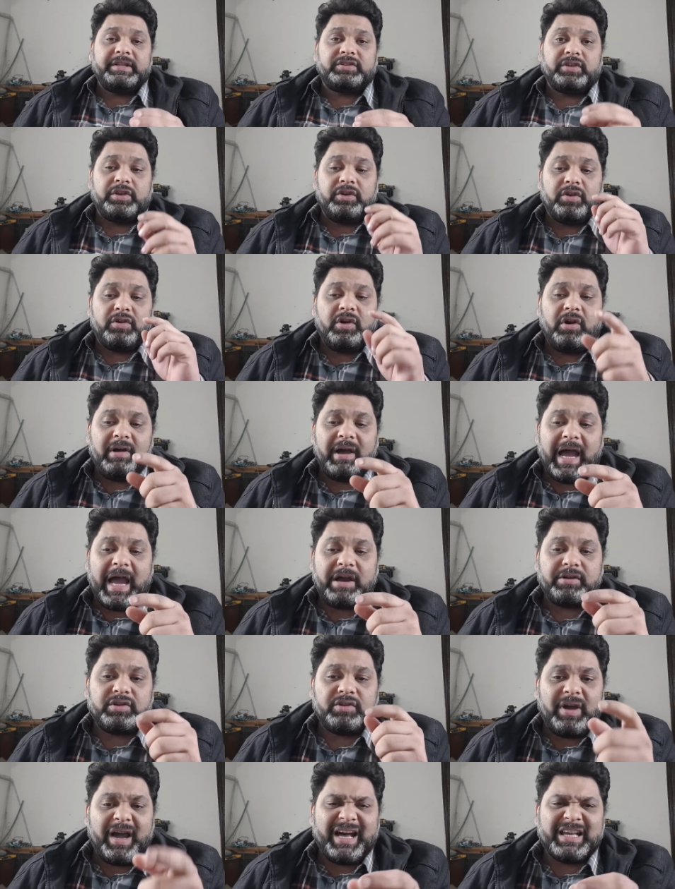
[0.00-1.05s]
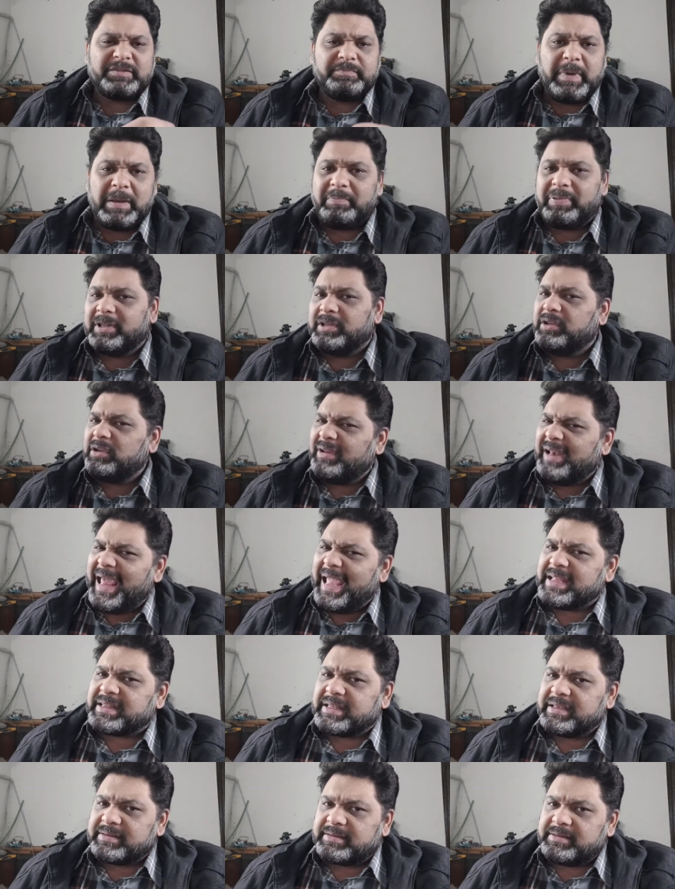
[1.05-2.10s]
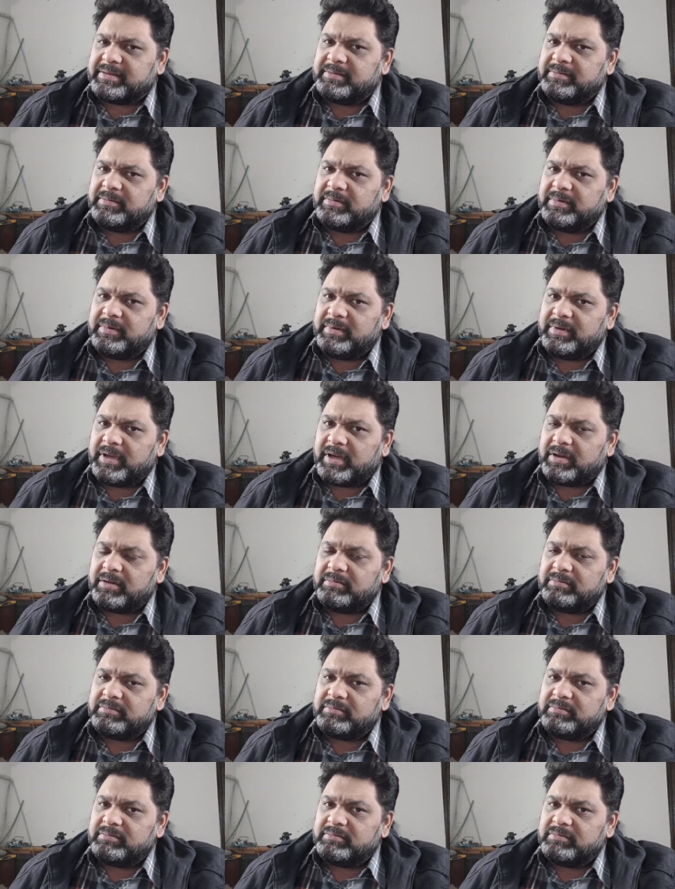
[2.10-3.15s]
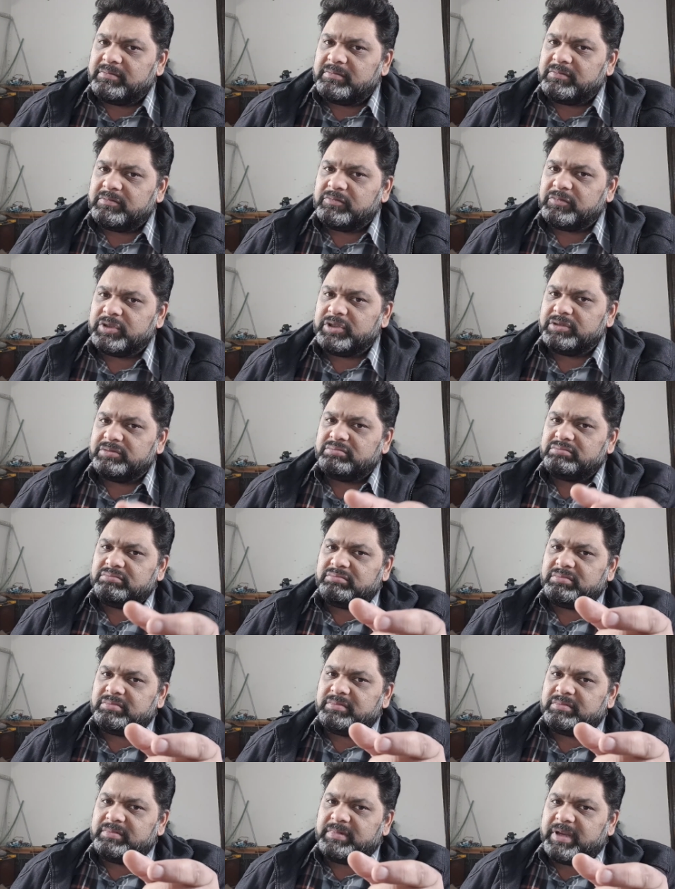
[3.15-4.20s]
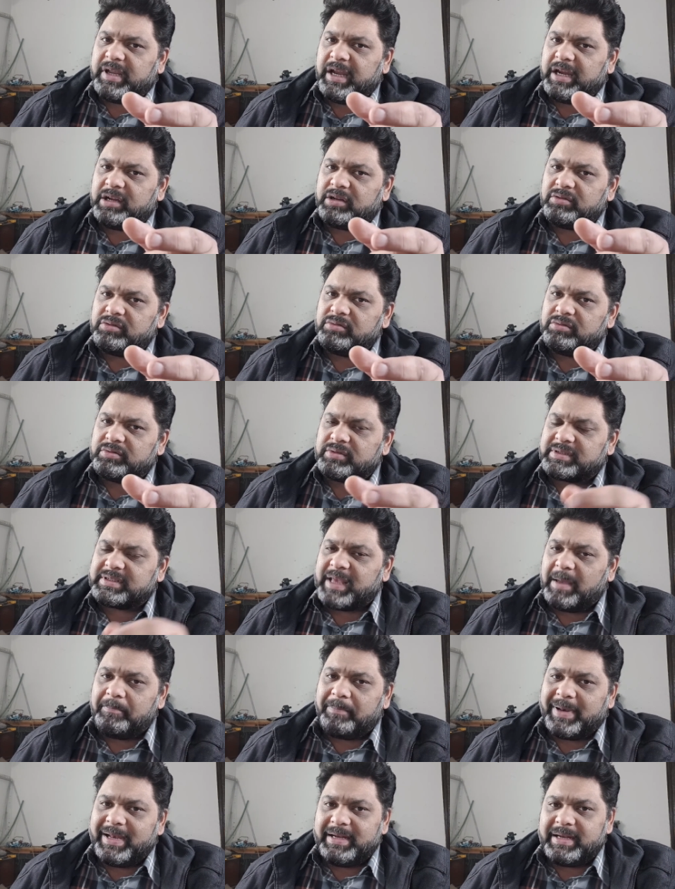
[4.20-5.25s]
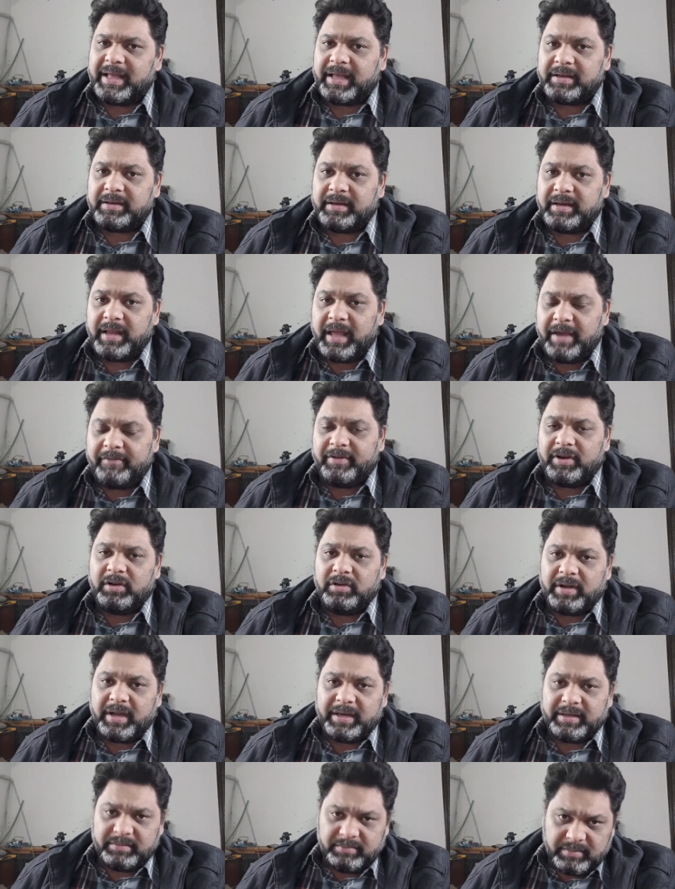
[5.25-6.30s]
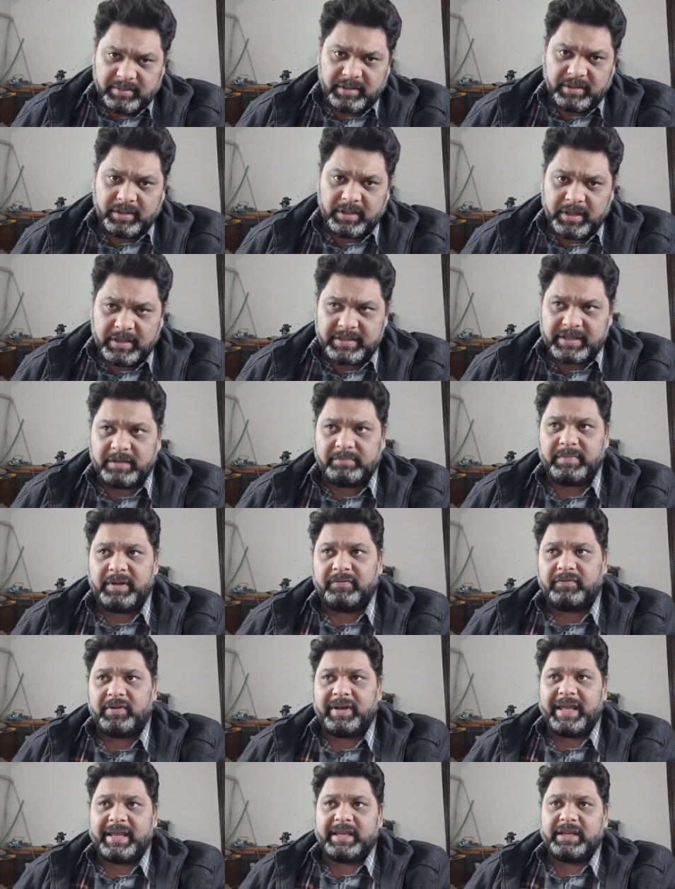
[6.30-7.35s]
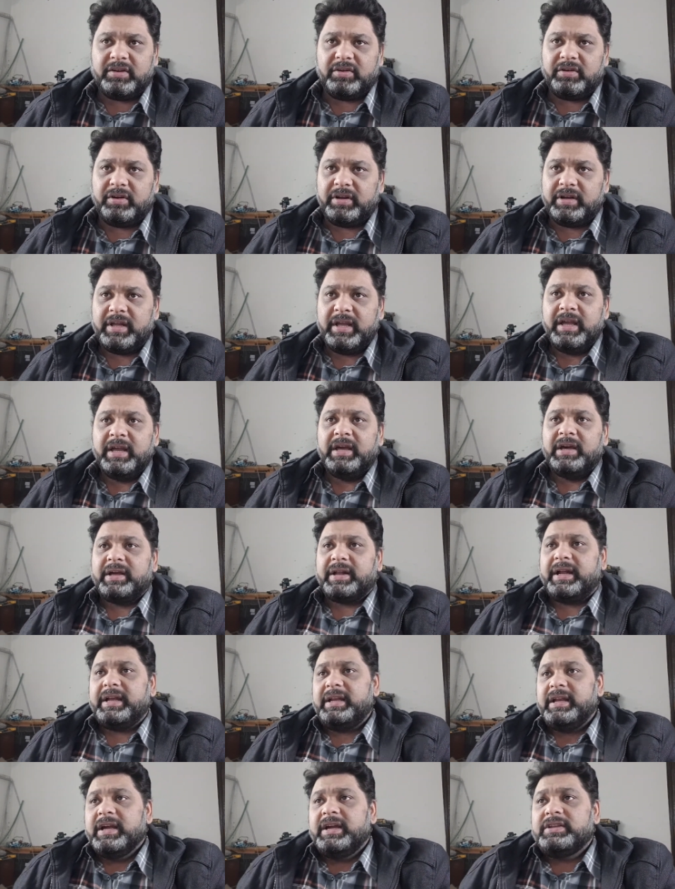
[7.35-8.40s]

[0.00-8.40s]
So you go out, you ask people, do you like this? You know, would you care to sample it and have a look and tell me if you like it or not, right?